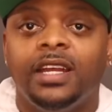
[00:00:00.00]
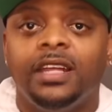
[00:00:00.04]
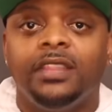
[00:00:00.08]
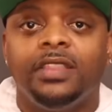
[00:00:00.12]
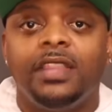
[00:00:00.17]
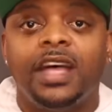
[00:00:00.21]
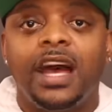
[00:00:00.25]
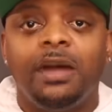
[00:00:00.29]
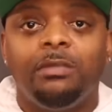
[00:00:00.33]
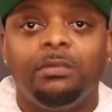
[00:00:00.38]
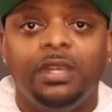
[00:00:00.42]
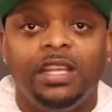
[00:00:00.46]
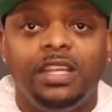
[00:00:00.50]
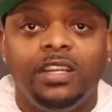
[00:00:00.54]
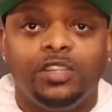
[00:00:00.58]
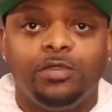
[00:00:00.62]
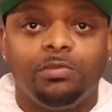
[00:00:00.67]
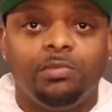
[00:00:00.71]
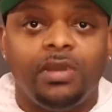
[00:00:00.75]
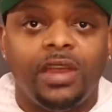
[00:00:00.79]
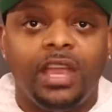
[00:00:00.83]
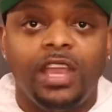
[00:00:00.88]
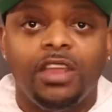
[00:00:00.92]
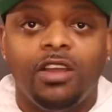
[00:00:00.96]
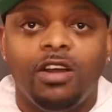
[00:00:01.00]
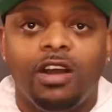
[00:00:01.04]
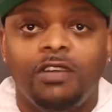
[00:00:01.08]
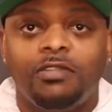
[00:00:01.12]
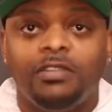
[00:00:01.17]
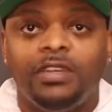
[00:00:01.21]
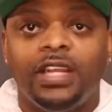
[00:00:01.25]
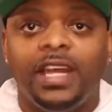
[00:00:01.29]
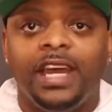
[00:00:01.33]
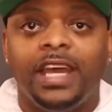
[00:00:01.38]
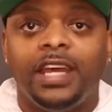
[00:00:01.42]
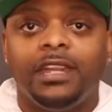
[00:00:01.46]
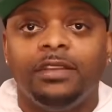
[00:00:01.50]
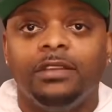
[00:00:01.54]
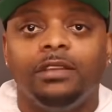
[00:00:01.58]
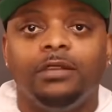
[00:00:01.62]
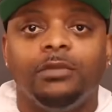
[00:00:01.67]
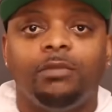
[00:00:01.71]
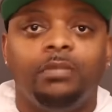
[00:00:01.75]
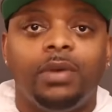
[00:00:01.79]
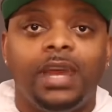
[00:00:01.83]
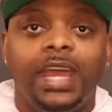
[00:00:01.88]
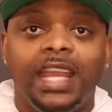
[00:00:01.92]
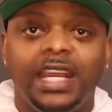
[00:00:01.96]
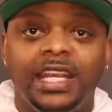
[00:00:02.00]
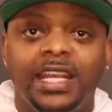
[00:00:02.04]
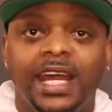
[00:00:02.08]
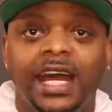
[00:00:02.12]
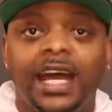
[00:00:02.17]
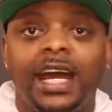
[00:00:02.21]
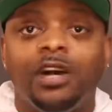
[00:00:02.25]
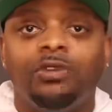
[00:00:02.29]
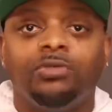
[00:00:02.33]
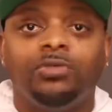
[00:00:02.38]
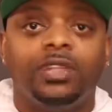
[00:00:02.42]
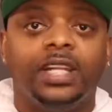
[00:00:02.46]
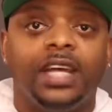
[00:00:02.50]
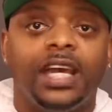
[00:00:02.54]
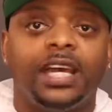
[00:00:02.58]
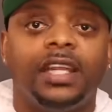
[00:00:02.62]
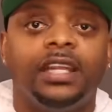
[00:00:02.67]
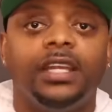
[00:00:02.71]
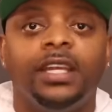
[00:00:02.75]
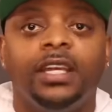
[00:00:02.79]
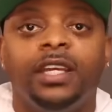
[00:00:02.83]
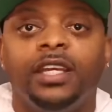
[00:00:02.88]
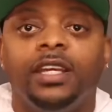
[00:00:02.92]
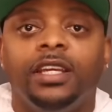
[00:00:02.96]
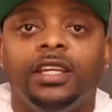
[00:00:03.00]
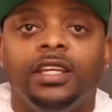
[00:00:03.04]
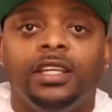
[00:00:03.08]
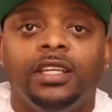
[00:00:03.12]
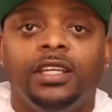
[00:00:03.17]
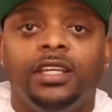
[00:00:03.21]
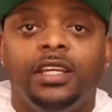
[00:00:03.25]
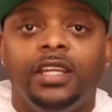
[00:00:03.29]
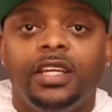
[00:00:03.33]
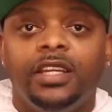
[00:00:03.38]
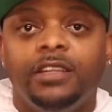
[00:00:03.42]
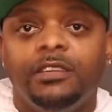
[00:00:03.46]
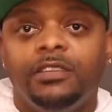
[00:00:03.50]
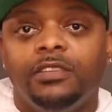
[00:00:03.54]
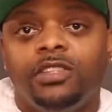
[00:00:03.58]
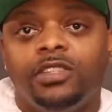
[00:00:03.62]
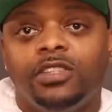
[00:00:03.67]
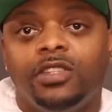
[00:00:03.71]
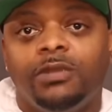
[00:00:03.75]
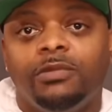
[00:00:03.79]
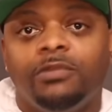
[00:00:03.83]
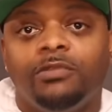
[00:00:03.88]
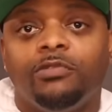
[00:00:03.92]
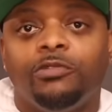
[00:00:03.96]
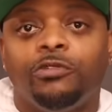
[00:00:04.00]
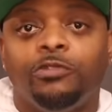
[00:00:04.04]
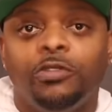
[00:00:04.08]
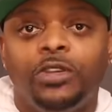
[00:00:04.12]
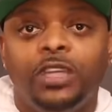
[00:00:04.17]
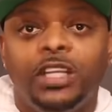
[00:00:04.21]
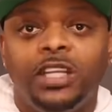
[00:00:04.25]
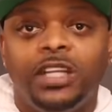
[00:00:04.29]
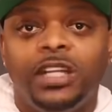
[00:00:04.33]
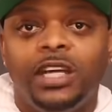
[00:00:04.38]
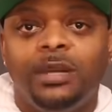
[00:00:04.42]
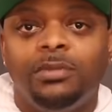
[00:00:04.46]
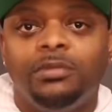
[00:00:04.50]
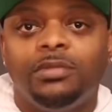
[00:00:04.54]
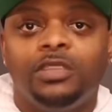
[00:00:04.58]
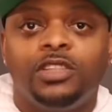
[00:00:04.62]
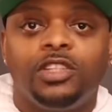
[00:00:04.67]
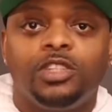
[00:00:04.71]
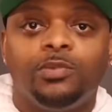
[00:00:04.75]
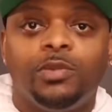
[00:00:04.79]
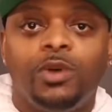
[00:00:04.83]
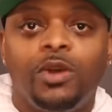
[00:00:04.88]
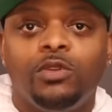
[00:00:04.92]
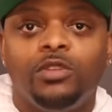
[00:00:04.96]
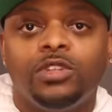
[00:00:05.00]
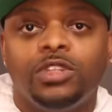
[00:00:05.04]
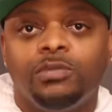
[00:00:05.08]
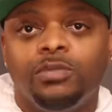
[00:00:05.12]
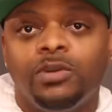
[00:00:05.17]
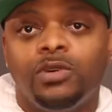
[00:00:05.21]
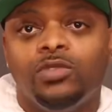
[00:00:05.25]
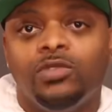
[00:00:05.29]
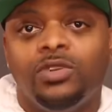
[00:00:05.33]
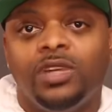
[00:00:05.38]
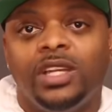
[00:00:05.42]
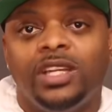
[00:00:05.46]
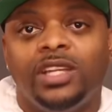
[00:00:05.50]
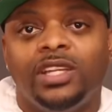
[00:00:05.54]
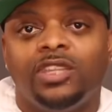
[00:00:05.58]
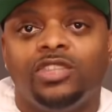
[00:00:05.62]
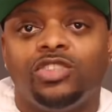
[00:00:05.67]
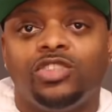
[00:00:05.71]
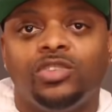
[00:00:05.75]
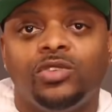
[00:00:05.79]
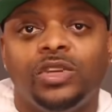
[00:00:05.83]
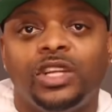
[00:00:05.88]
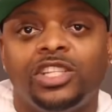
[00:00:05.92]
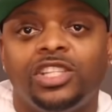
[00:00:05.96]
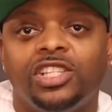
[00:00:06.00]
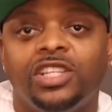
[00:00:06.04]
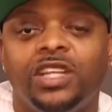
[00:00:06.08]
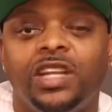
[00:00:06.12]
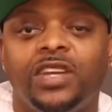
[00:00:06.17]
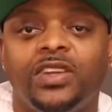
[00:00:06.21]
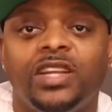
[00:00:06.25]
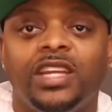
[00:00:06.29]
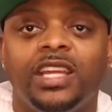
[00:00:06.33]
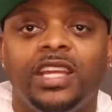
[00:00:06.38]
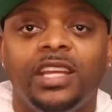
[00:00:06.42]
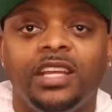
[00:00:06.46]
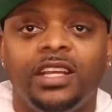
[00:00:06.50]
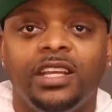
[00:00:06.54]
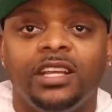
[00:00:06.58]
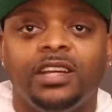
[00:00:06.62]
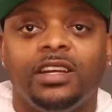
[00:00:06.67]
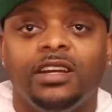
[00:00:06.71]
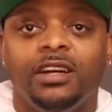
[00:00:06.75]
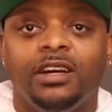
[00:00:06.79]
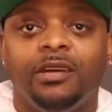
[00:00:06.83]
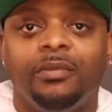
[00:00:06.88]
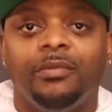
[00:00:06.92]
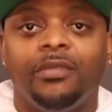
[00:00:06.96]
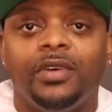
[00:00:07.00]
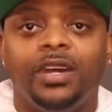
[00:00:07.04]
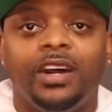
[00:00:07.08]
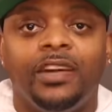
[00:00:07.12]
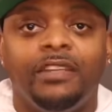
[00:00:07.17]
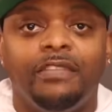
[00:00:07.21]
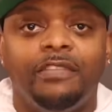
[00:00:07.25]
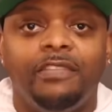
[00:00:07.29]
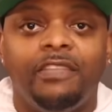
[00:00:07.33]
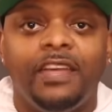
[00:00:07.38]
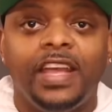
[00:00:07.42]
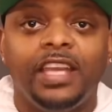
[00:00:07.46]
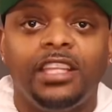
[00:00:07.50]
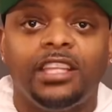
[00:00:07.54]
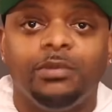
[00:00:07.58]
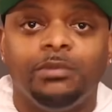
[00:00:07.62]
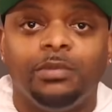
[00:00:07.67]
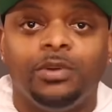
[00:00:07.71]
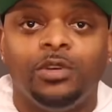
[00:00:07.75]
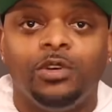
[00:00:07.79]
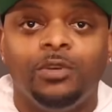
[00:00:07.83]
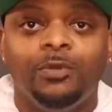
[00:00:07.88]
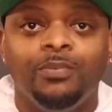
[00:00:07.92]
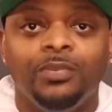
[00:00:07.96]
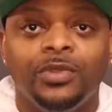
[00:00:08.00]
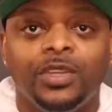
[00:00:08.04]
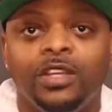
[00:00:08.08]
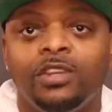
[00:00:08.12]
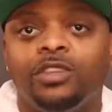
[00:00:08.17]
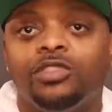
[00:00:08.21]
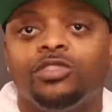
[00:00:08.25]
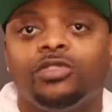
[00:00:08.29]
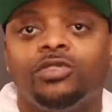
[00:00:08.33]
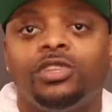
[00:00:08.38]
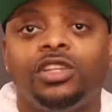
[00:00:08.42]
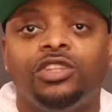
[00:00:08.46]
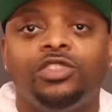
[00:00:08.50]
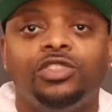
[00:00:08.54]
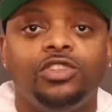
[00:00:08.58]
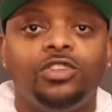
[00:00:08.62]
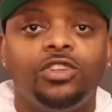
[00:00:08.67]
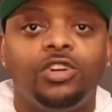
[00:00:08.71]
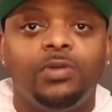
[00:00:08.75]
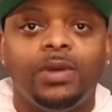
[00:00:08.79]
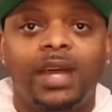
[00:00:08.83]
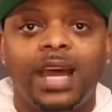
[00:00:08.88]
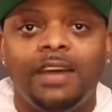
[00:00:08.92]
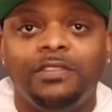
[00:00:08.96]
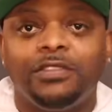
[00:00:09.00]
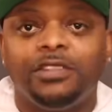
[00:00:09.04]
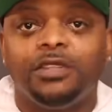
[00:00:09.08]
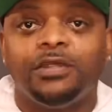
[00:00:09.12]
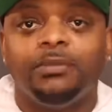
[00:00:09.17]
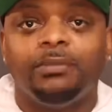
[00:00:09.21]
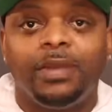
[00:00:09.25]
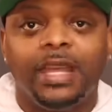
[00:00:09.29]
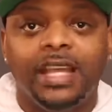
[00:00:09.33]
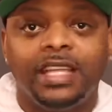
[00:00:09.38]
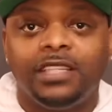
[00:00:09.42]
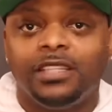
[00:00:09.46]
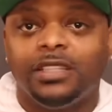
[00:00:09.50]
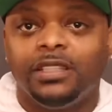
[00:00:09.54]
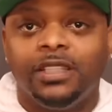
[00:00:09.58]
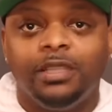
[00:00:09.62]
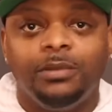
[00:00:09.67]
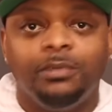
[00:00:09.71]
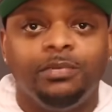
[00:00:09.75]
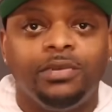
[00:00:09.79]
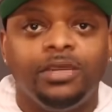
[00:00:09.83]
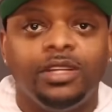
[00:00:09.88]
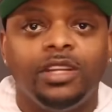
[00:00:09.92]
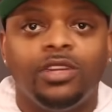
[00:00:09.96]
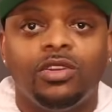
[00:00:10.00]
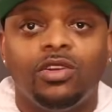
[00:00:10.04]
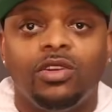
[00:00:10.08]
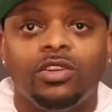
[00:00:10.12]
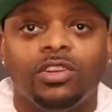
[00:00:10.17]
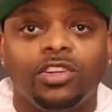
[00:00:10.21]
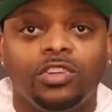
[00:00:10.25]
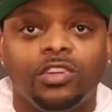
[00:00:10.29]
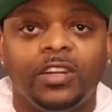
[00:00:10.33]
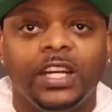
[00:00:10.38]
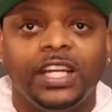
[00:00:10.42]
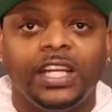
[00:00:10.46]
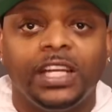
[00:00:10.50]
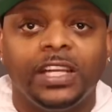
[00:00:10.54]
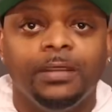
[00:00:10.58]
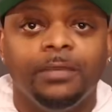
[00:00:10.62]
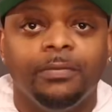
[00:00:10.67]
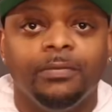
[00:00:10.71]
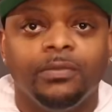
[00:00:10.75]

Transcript: That means pay off debt, pay down debt, get some freed up disposable and discretionary income available so that you don't have to basically put it on credit,